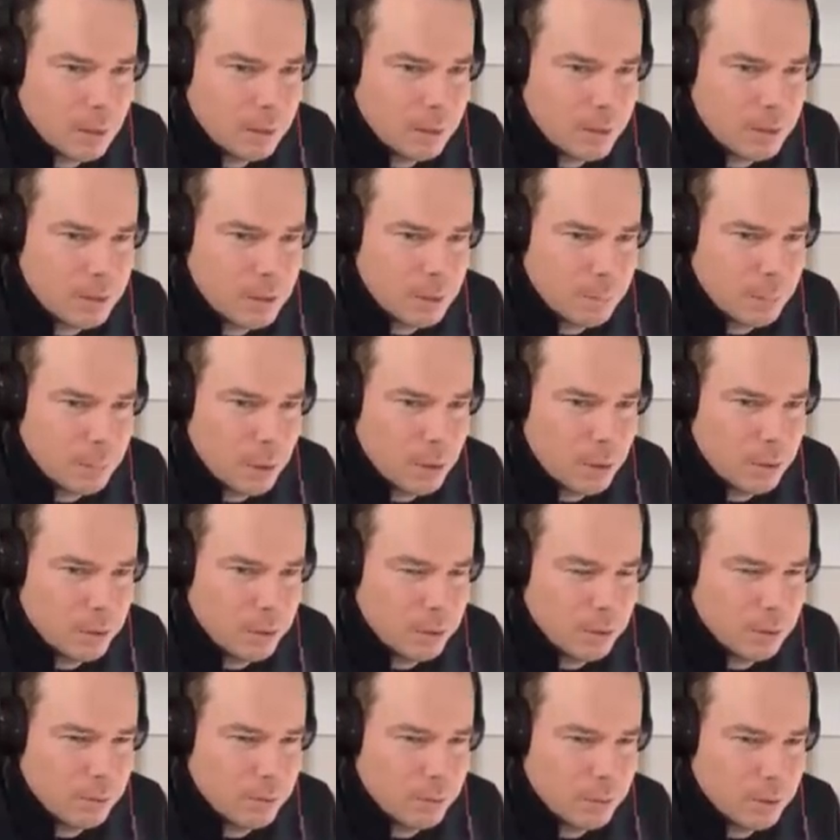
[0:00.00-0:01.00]
let you
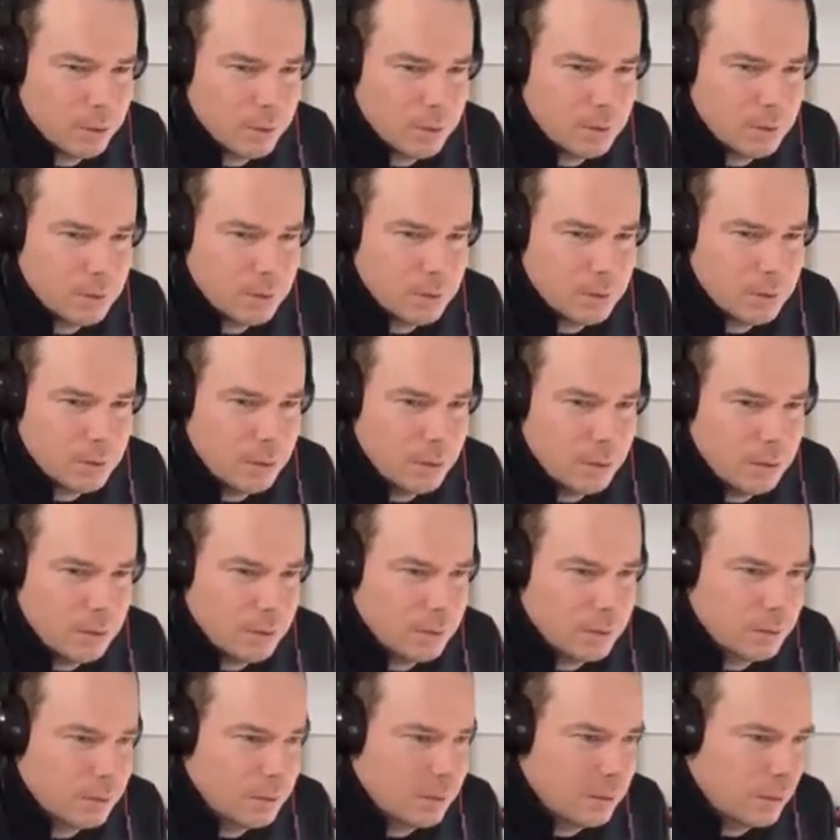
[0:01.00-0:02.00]
ponder for a
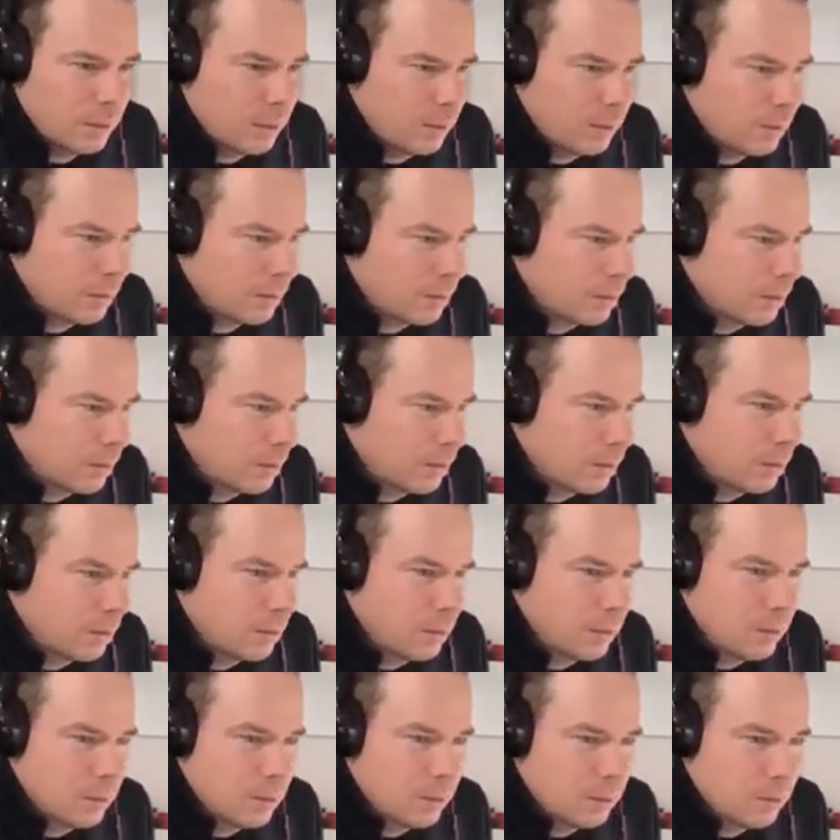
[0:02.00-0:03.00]
second, and then,
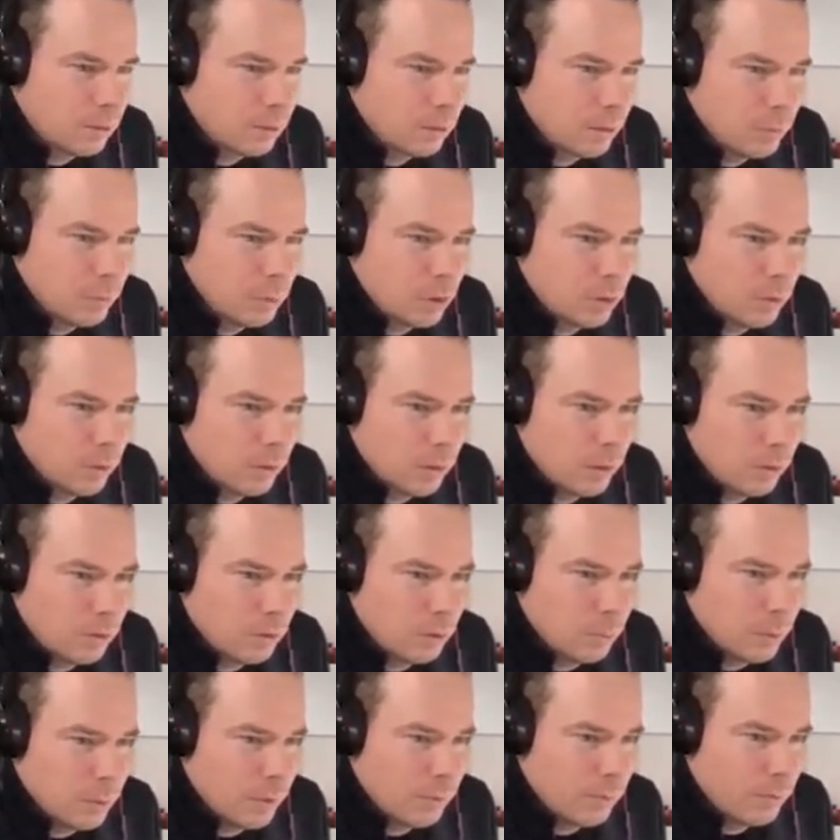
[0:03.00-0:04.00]
sorry, I'm just looking
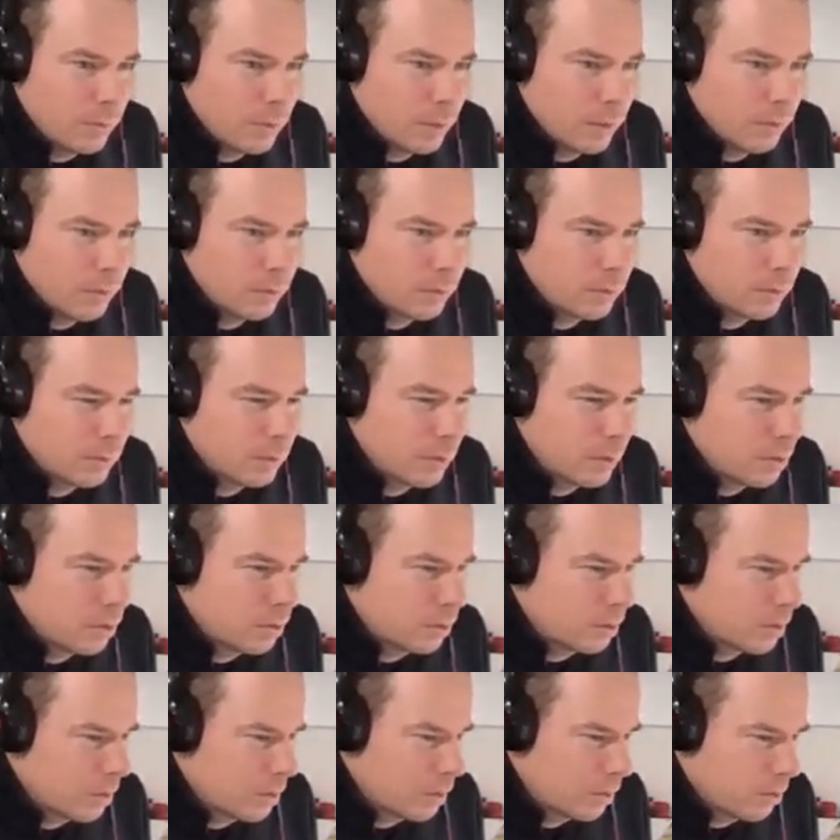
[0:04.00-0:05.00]
through my files because I
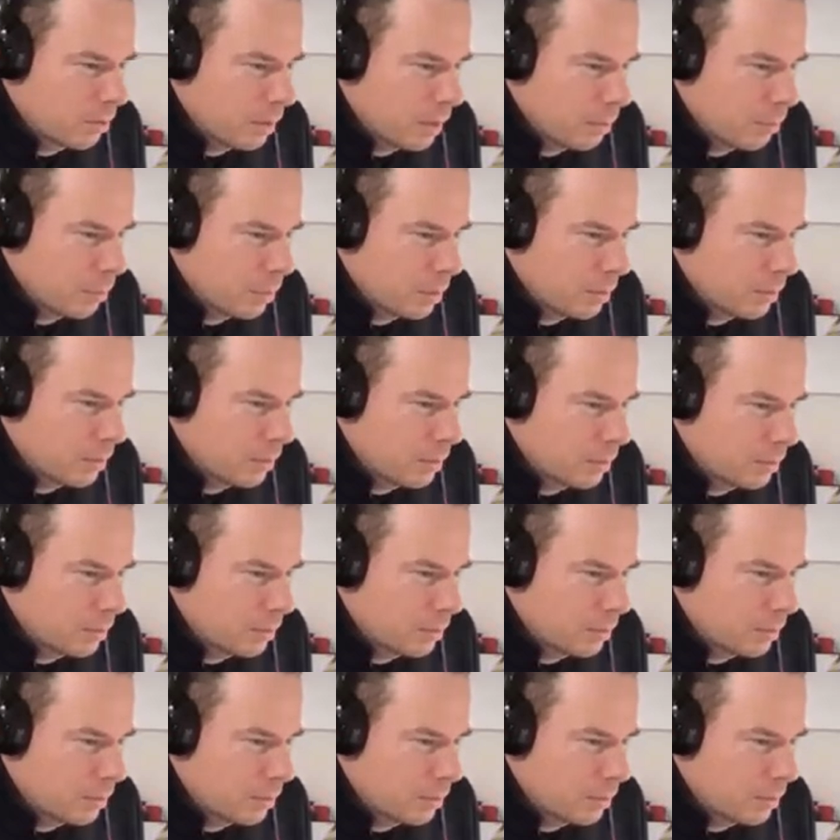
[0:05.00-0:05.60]
just got to grab a,